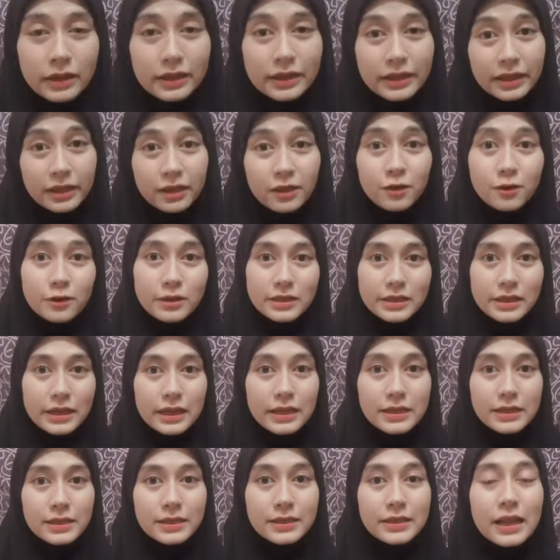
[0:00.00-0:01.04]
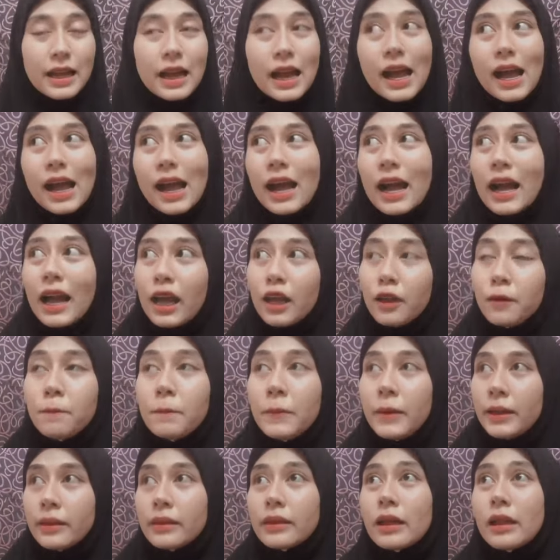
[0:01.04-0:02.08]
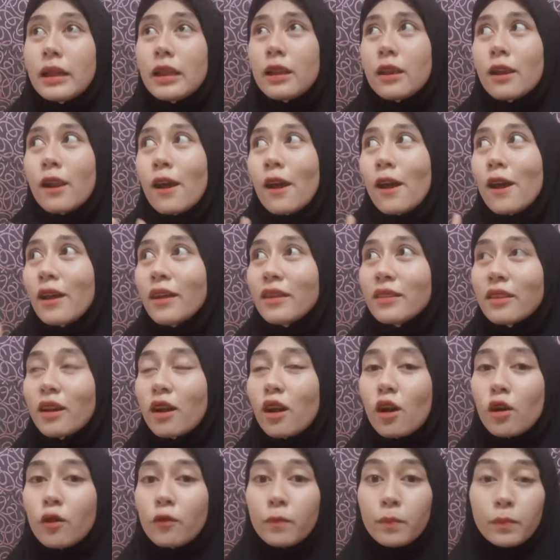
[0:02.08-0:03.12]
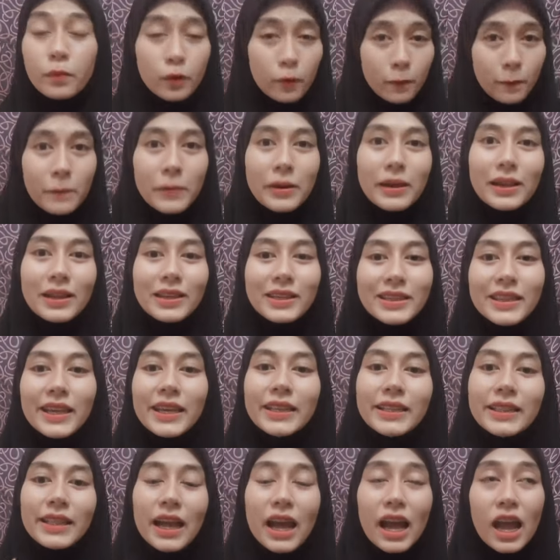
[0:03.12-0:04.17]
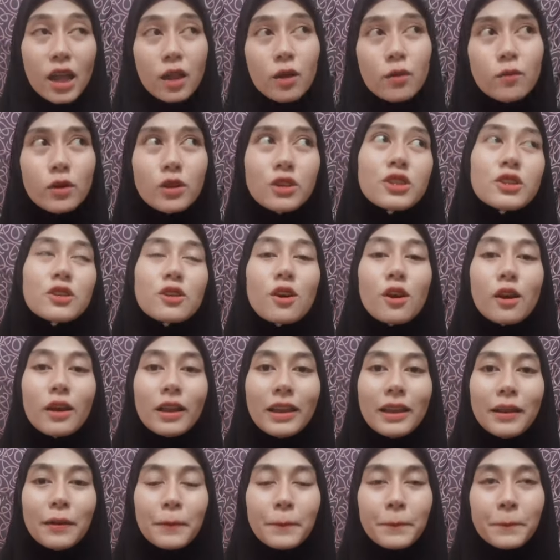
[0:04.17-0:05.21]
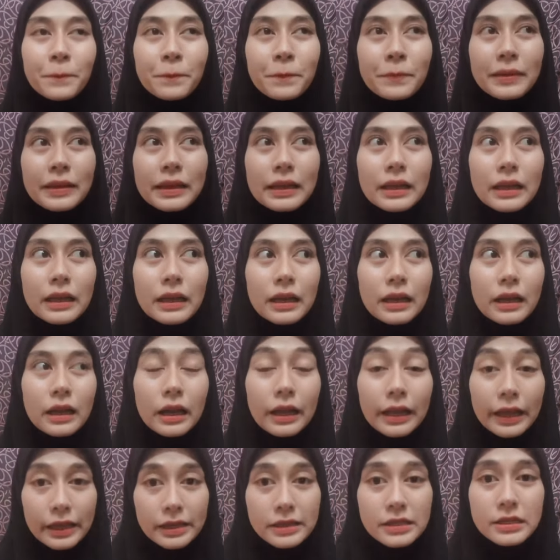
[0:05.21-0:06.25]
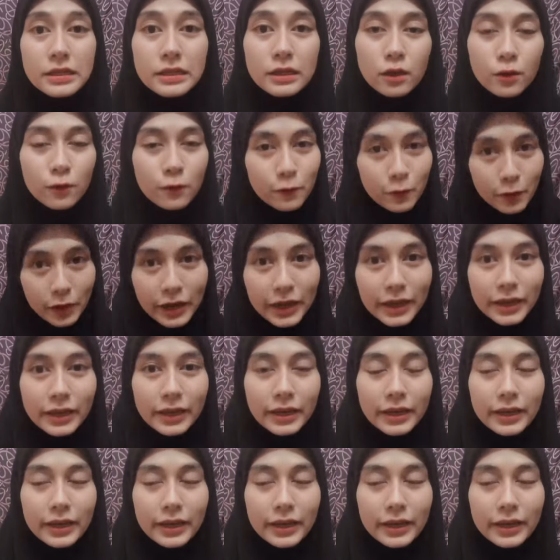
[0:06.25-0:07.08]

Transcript: In USAS, I meet a lot of people that I was called as a friend.